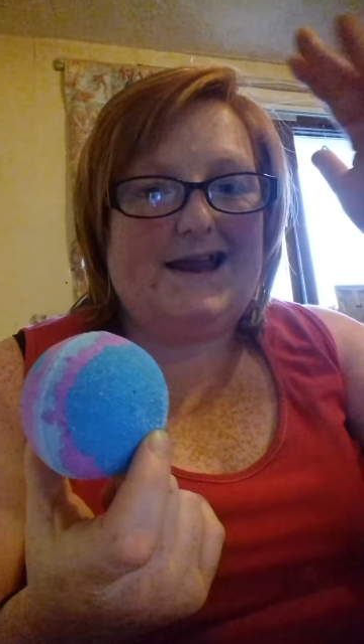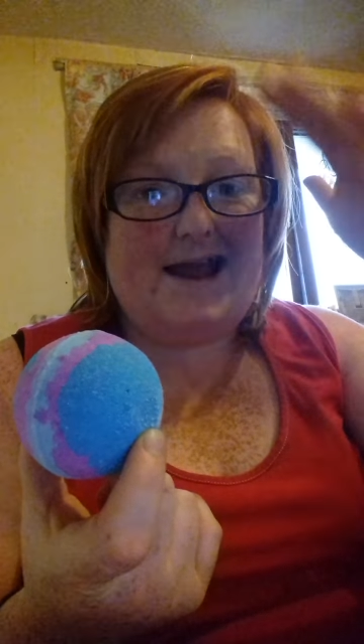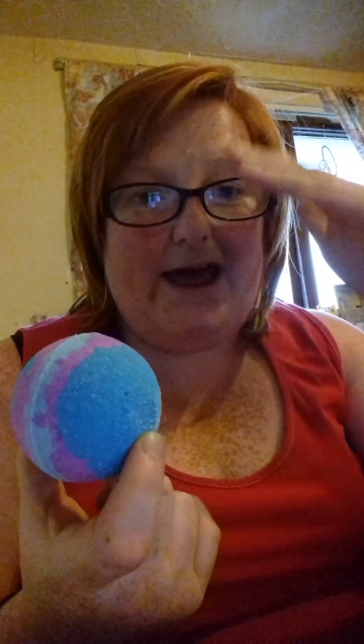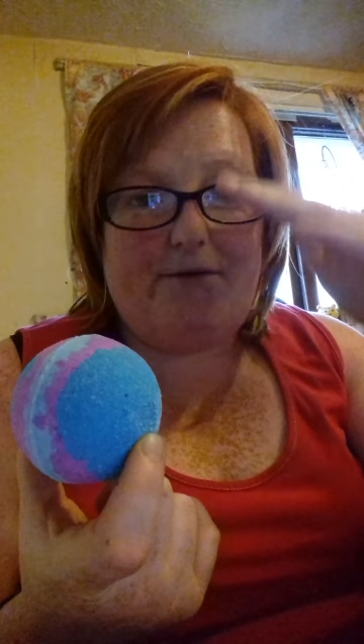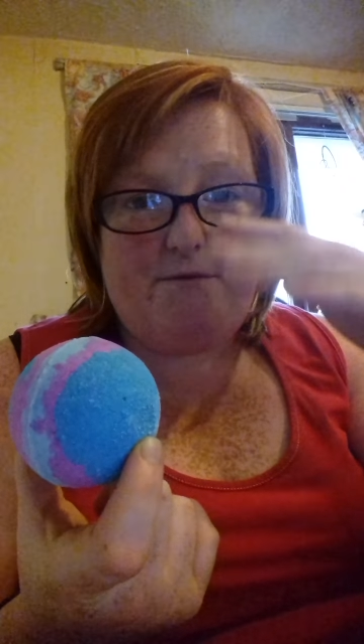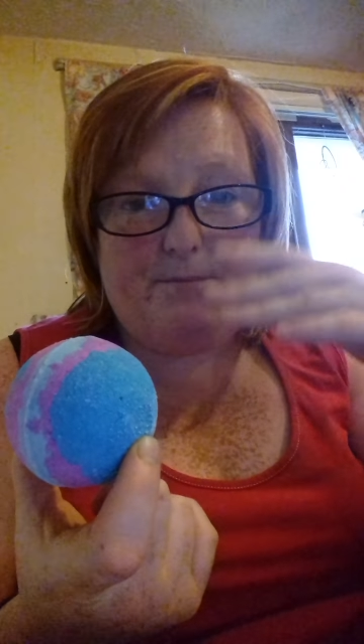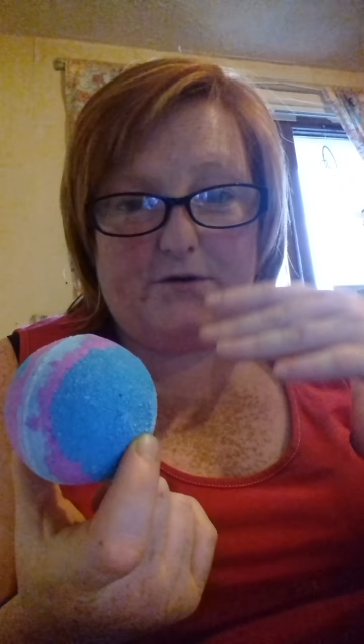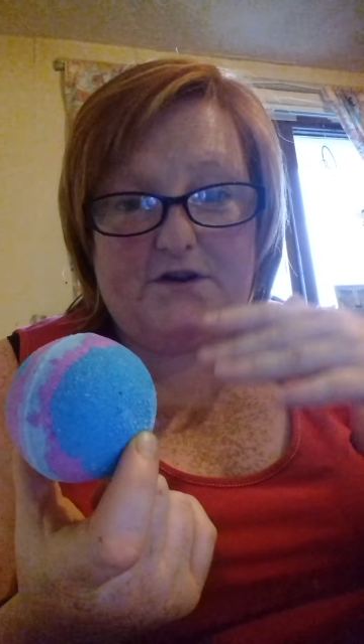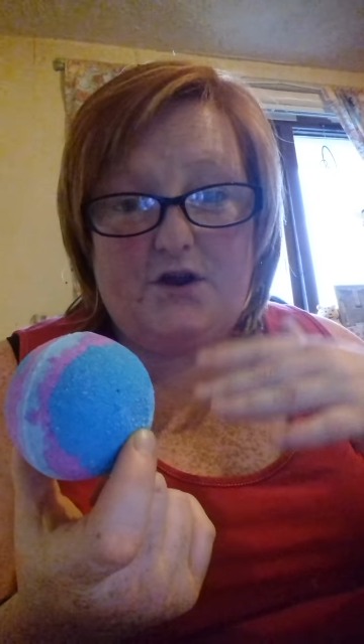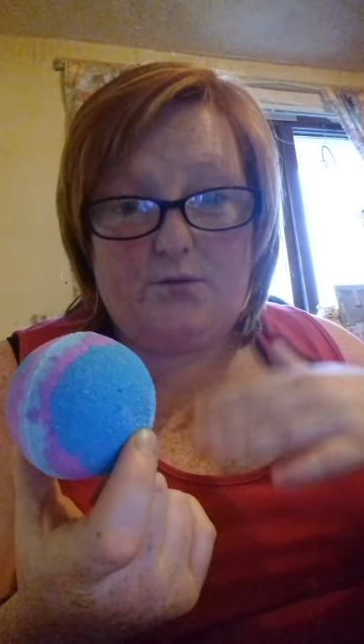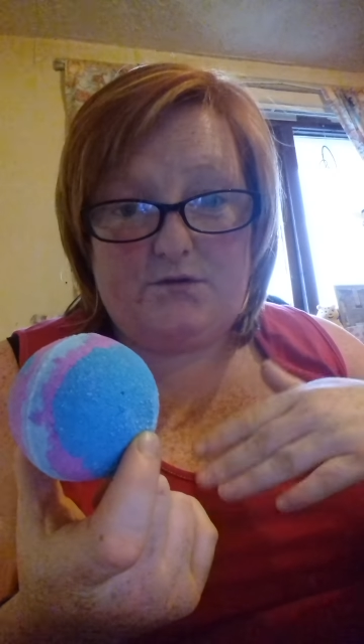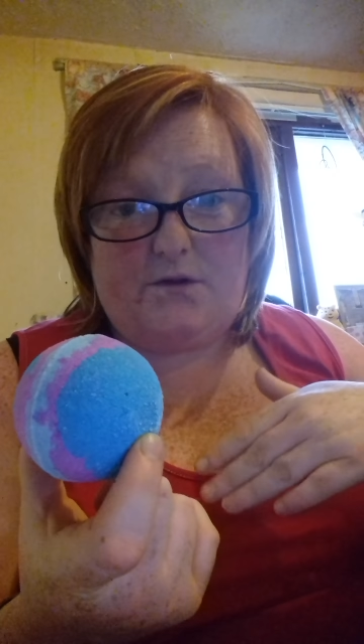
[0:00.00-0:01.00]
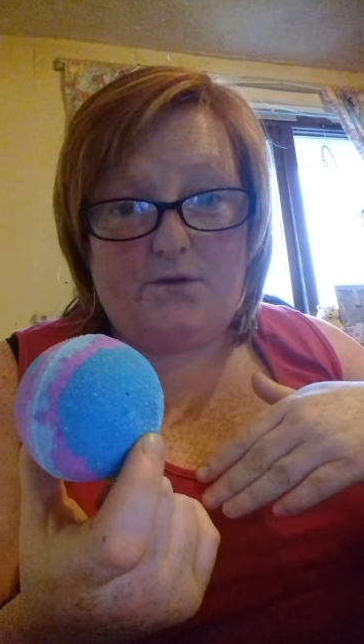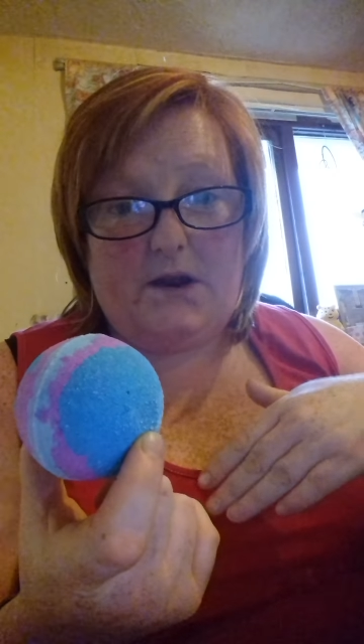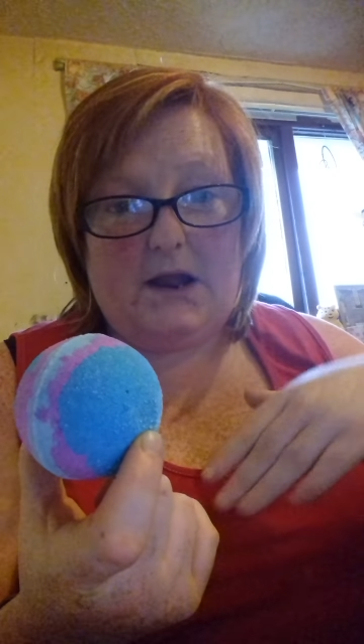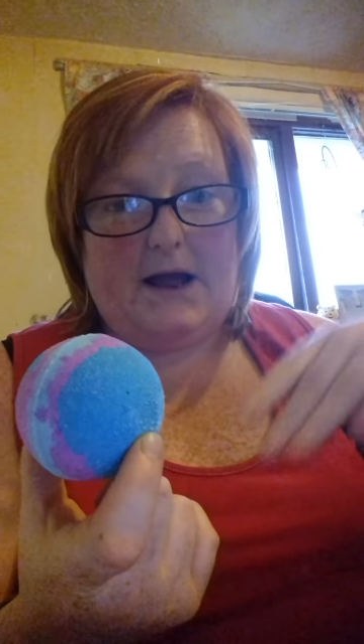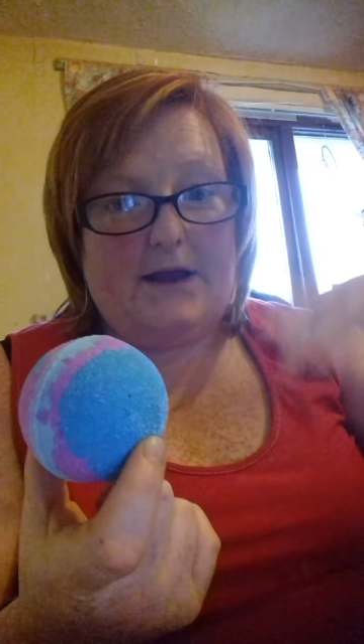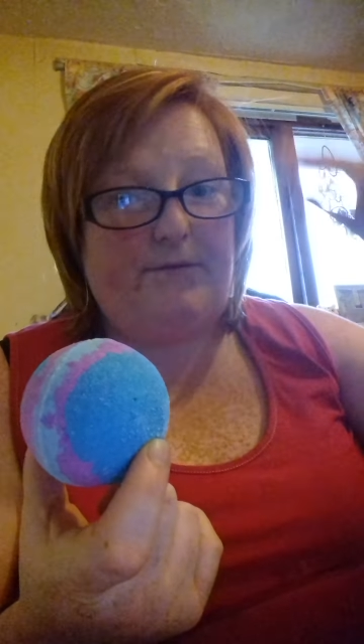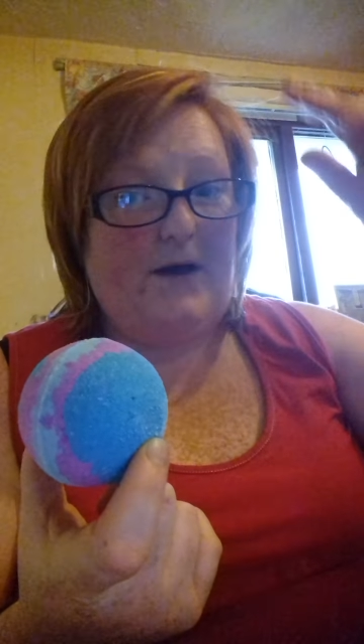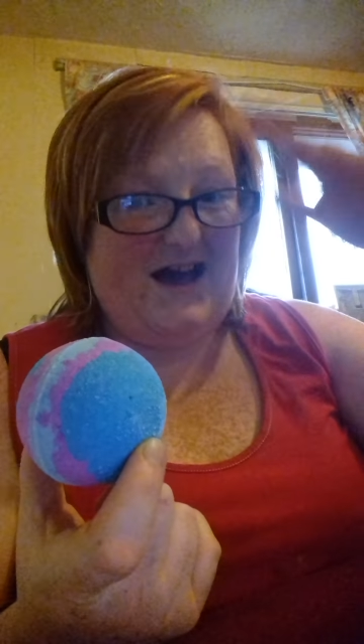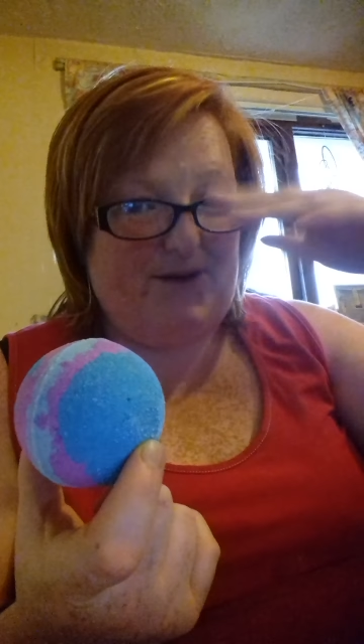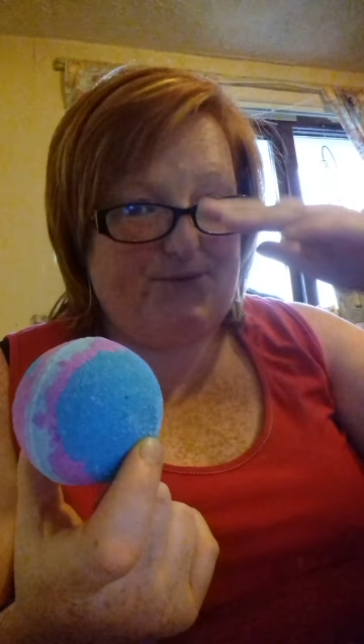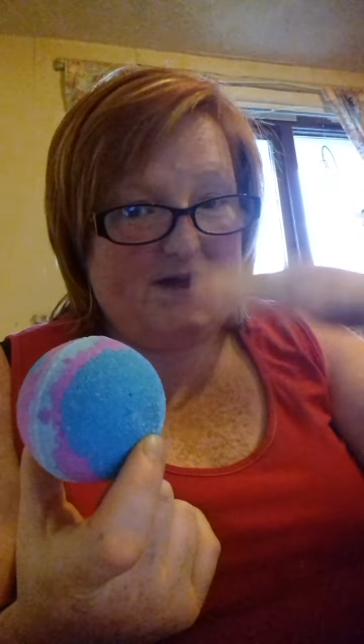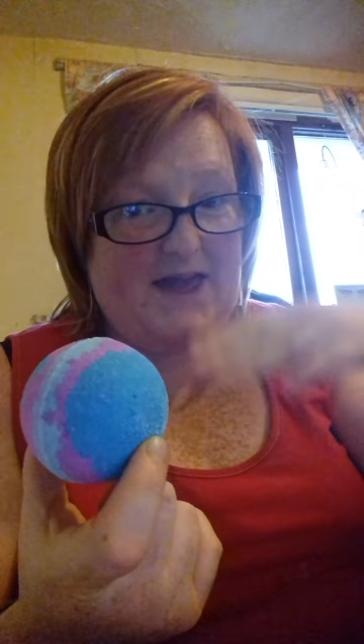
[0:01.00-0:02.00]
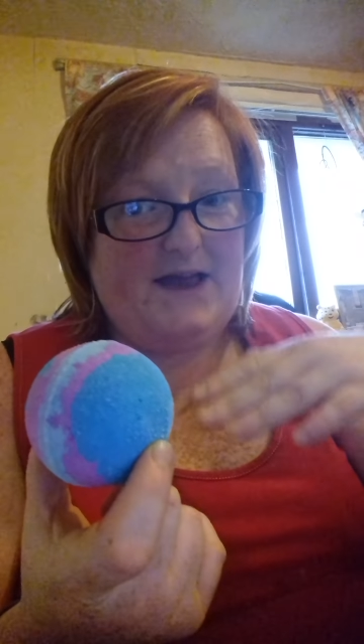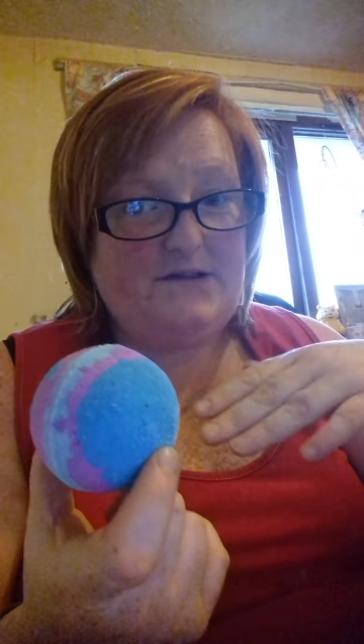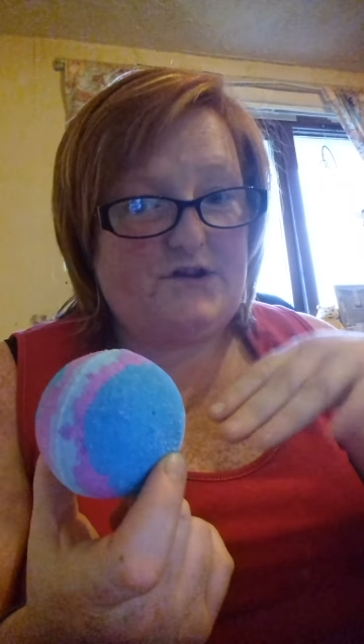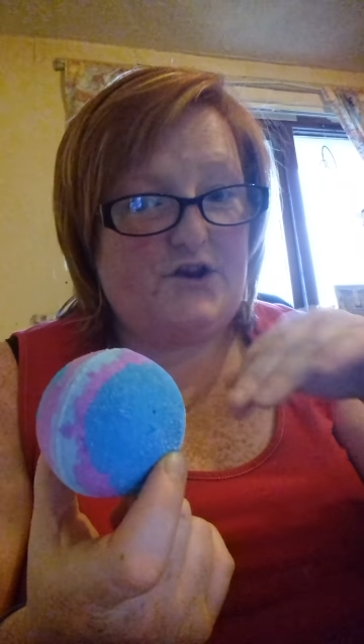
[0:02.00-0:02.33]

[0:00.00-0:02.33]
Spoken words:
you let everybody who was on the live have a guess,